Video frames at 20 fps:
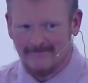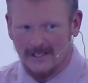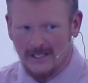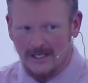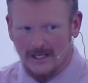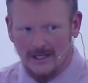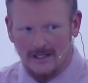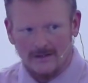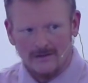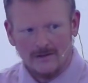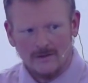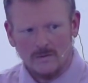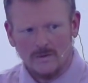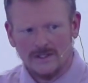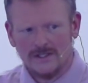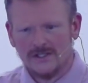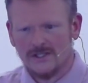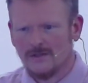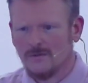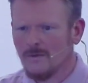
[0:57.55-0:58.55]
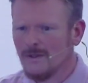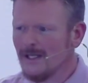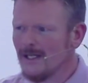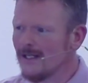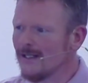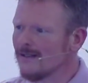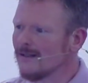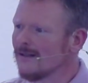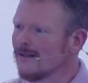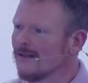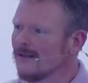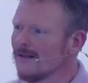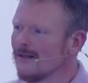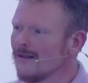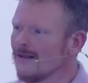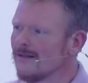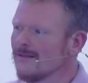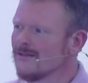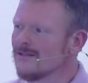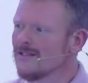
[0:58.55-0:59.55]
I don't know where she went.
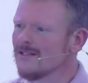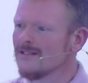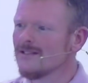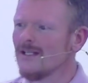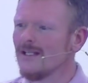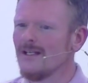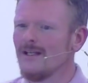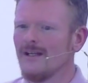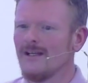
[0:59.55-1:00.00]
Said